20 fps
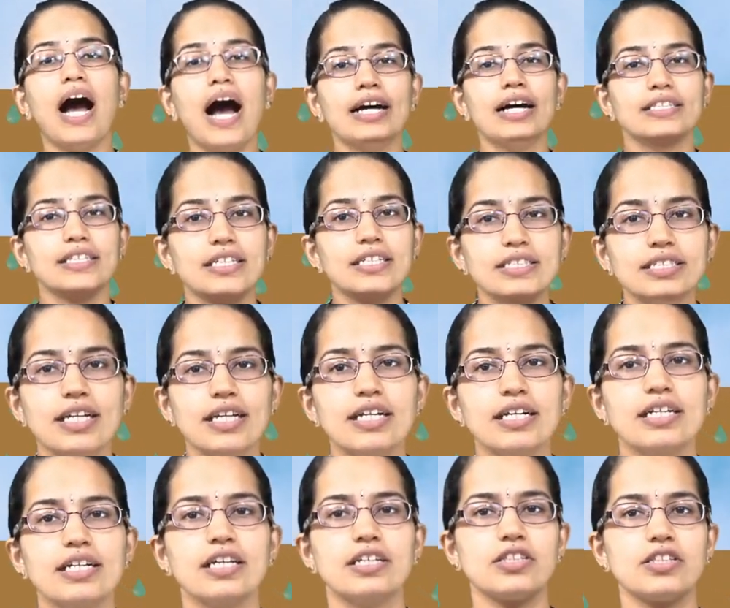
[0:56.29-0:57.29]
and this
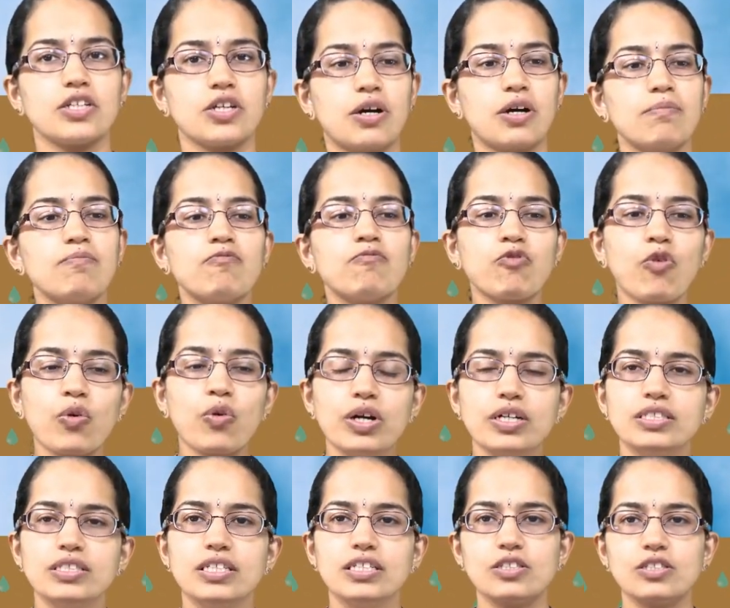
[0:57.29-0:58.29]
continuum
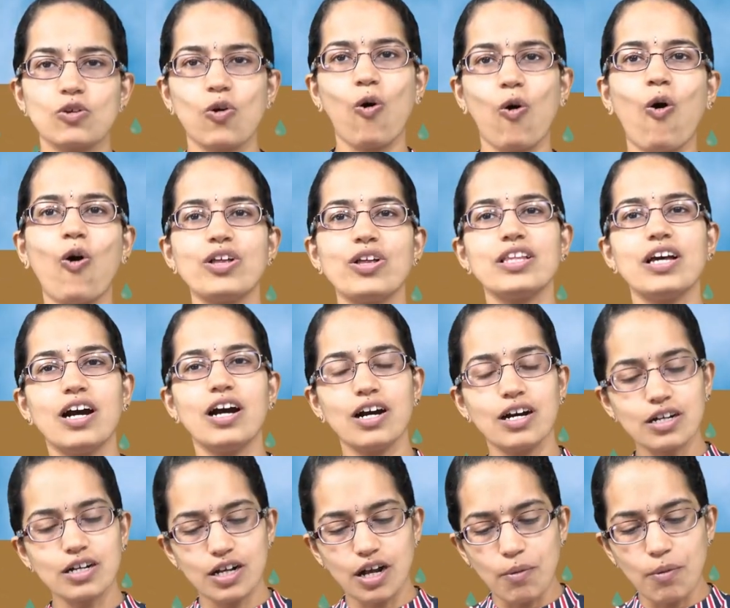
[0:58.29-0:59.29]
focuses on
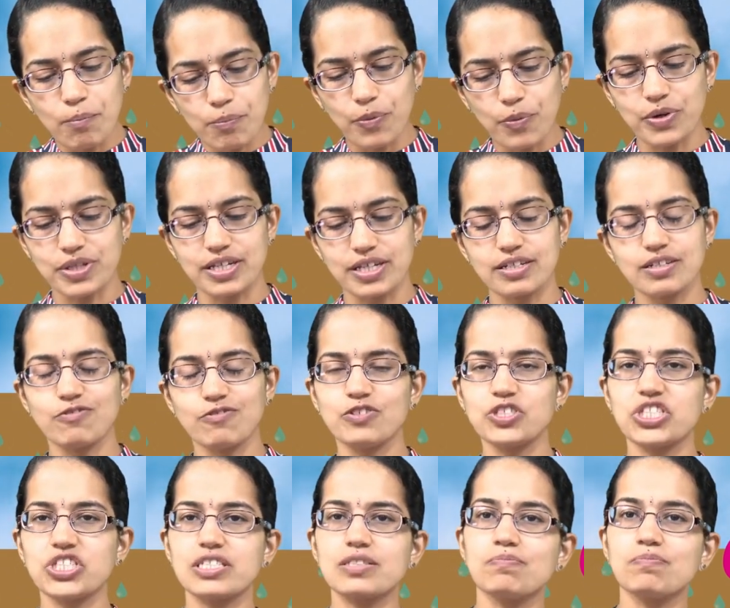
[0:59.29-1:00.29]
a component
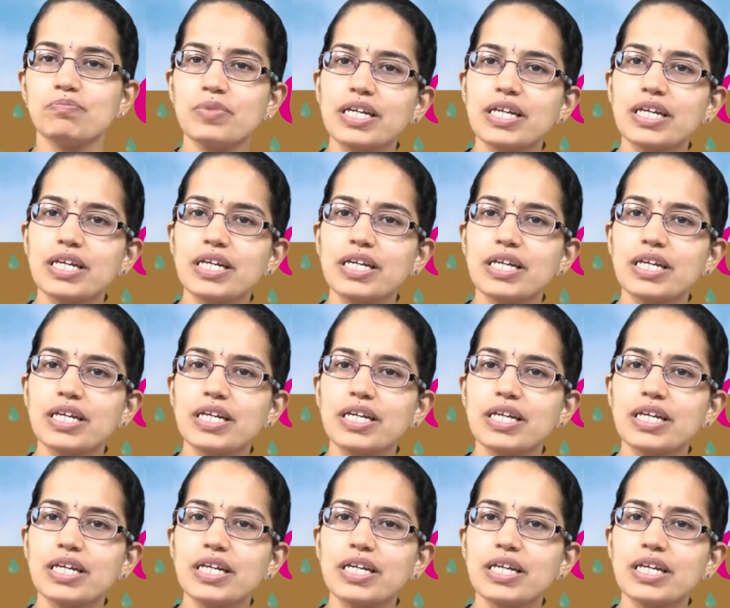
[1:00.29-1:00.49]
which is